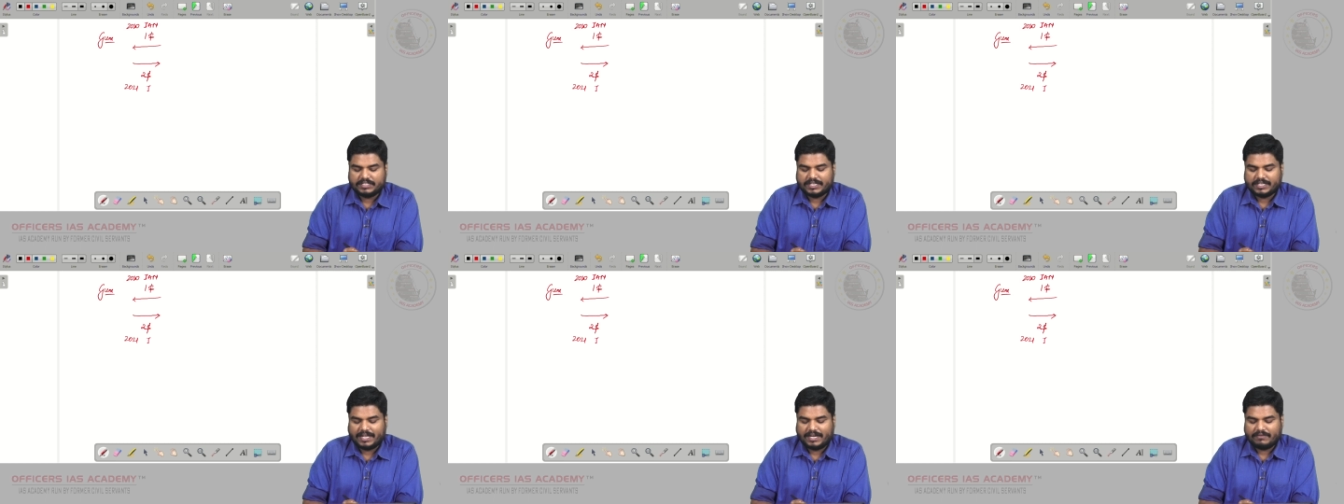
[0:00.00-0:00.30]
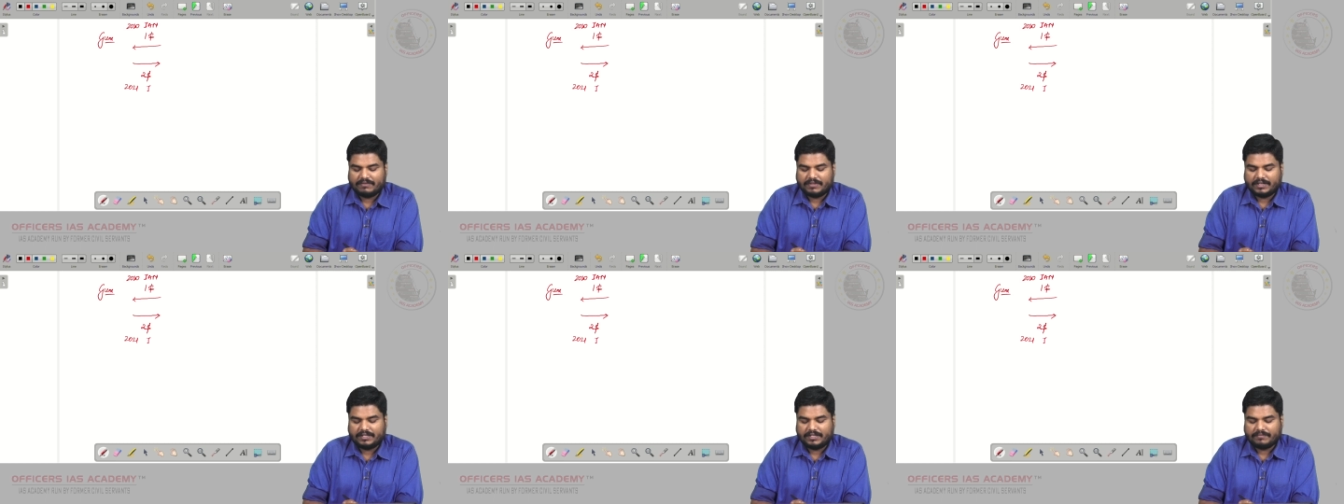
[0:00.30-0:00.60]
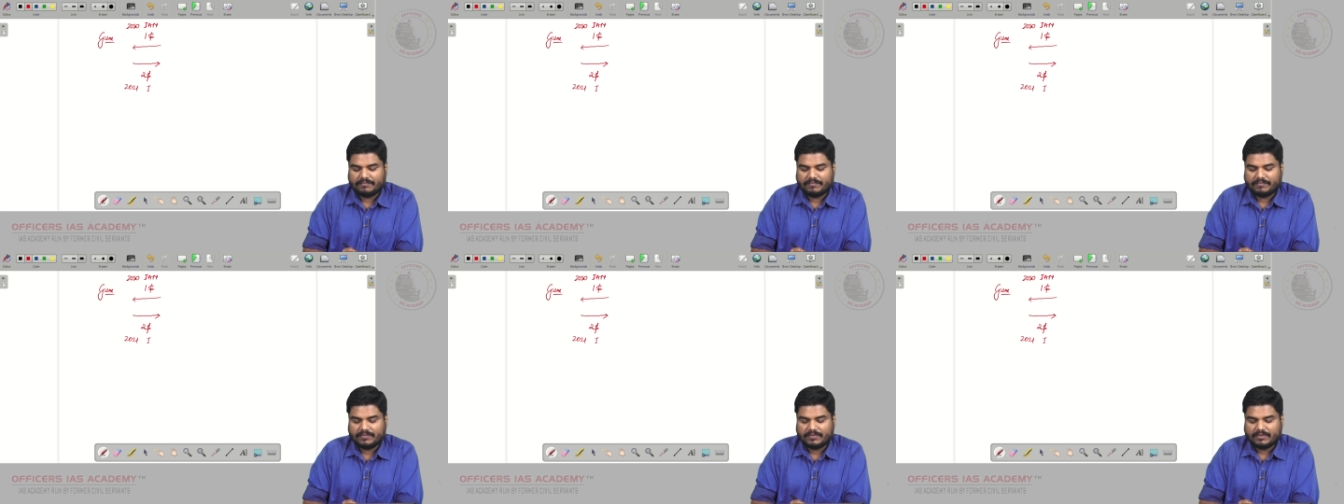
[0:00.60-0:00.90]
January.
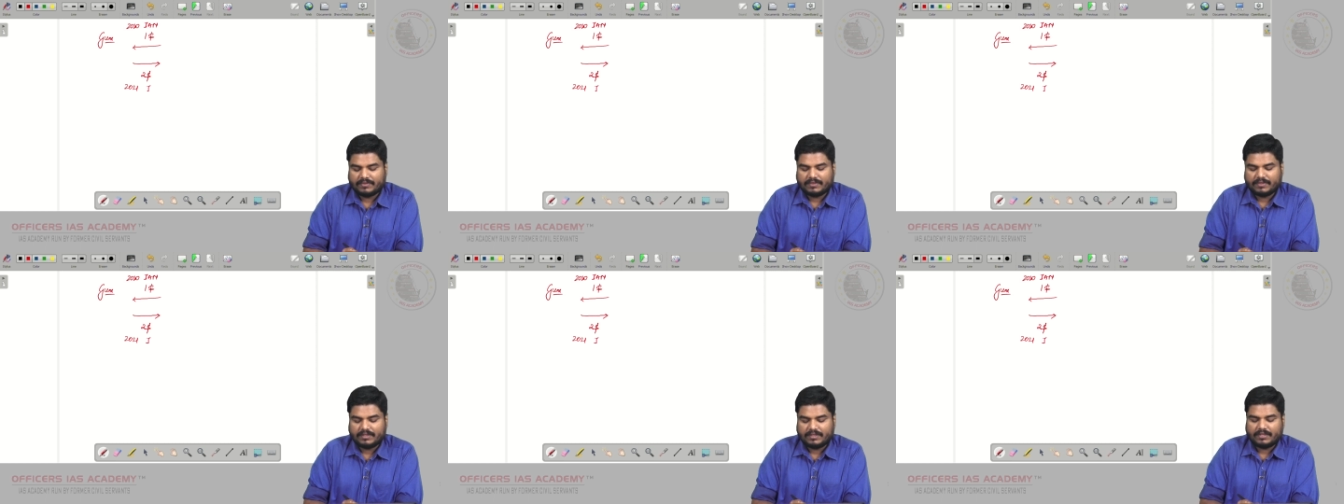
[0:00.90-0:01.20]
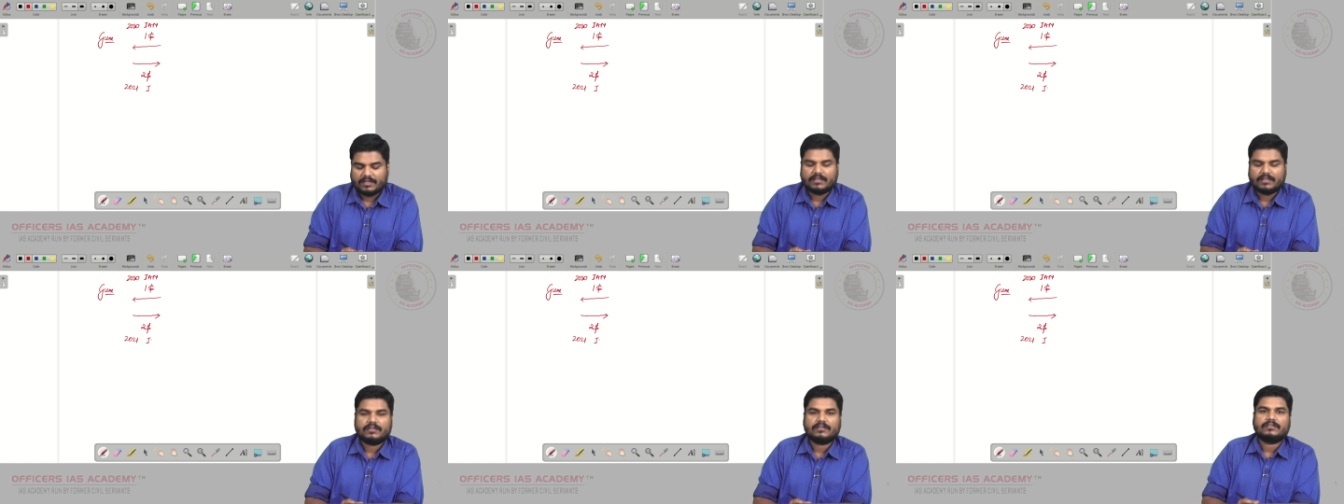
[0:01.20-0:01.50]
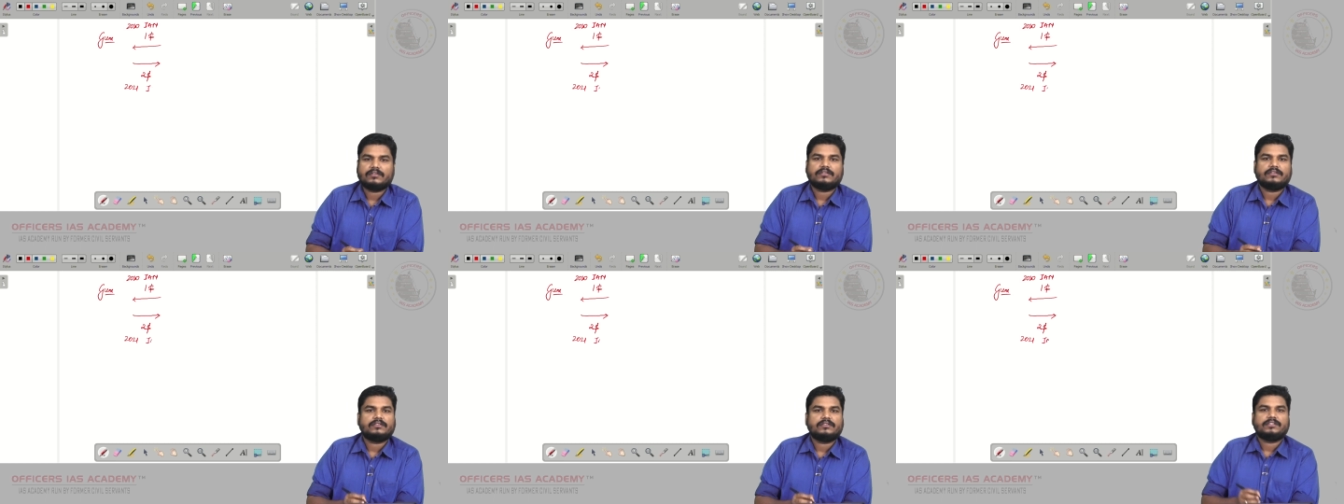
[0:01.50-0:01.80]

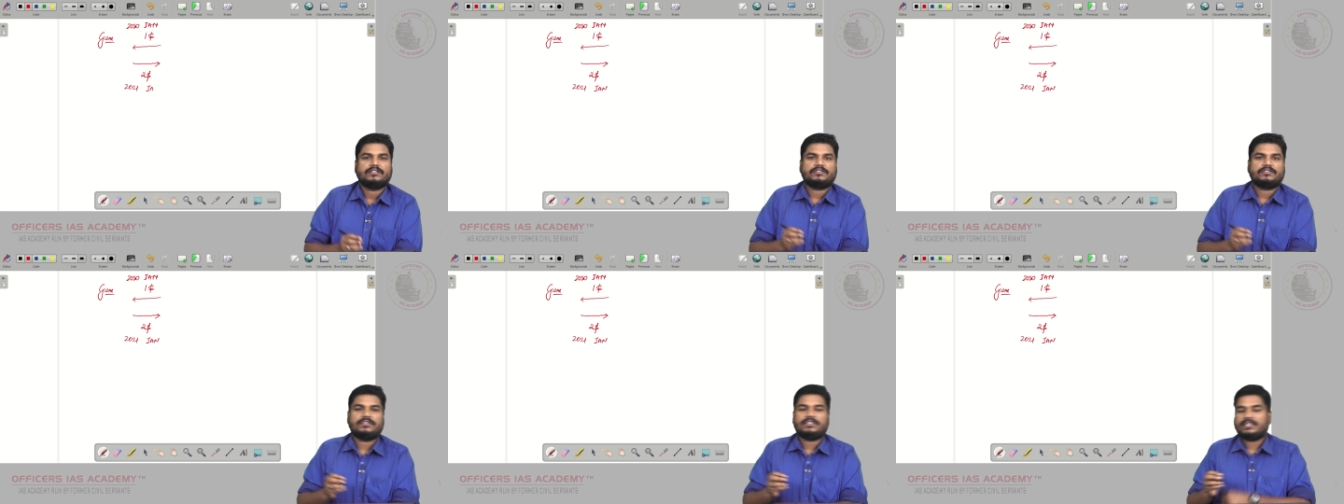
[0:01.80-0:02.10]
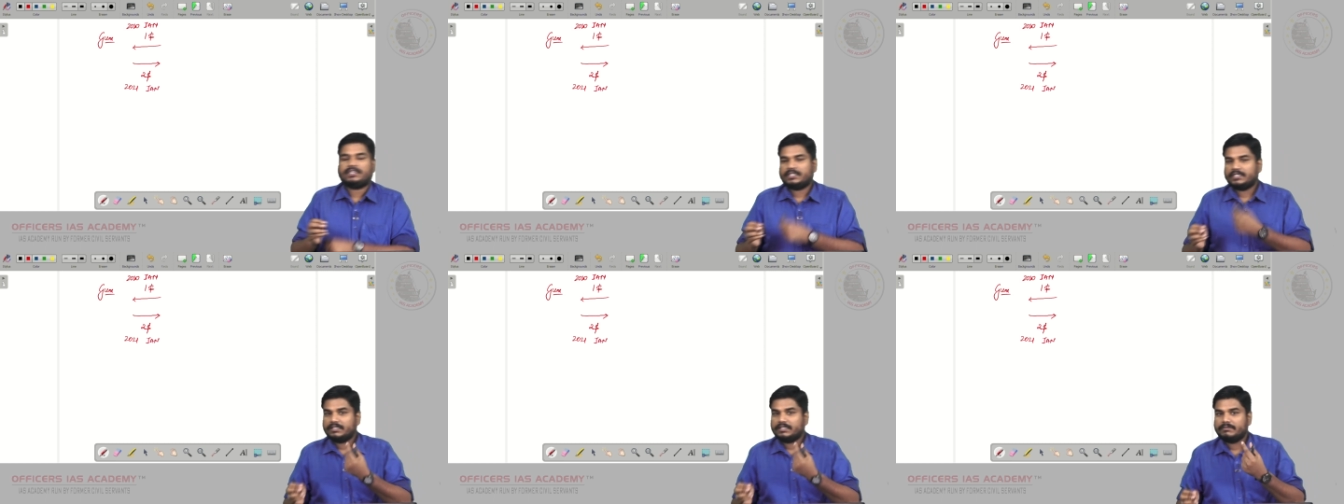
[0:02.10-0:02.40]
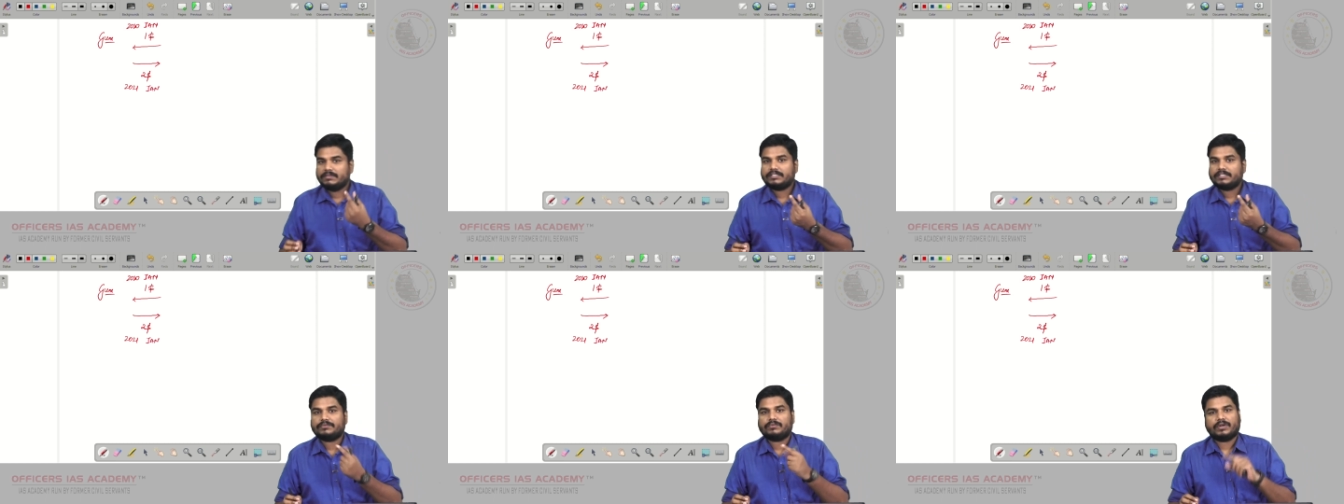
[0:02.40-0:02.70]
So, the
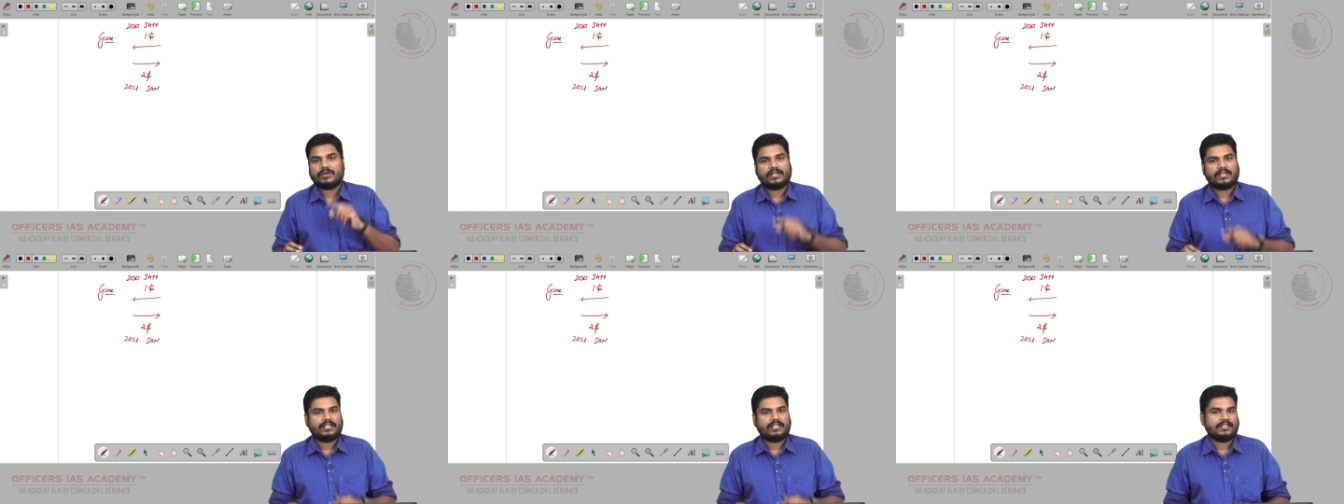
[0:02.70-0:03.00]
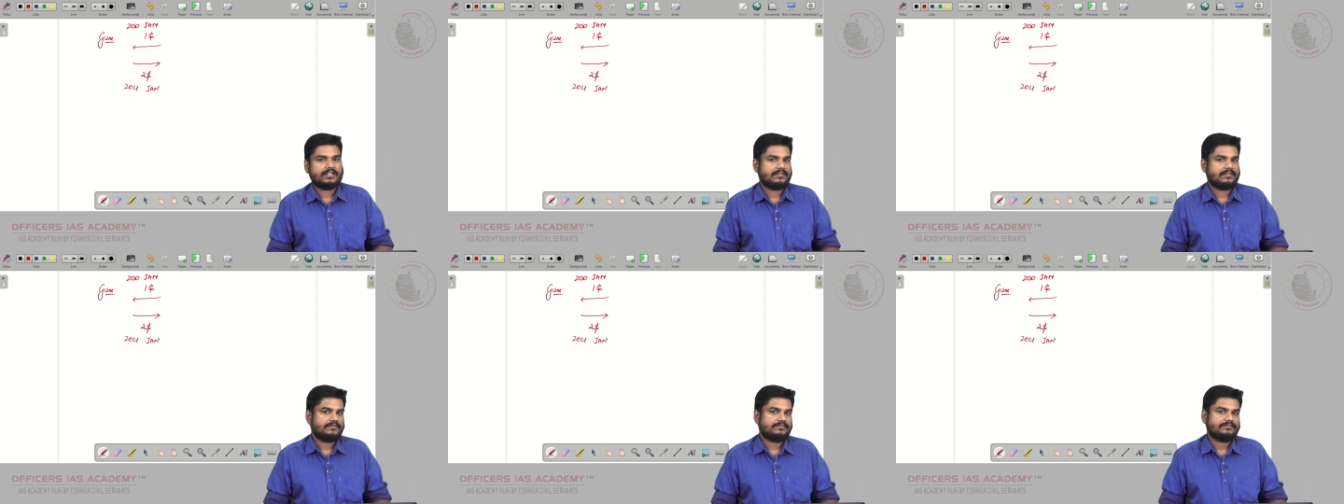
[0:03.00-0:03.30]
term is 1 year.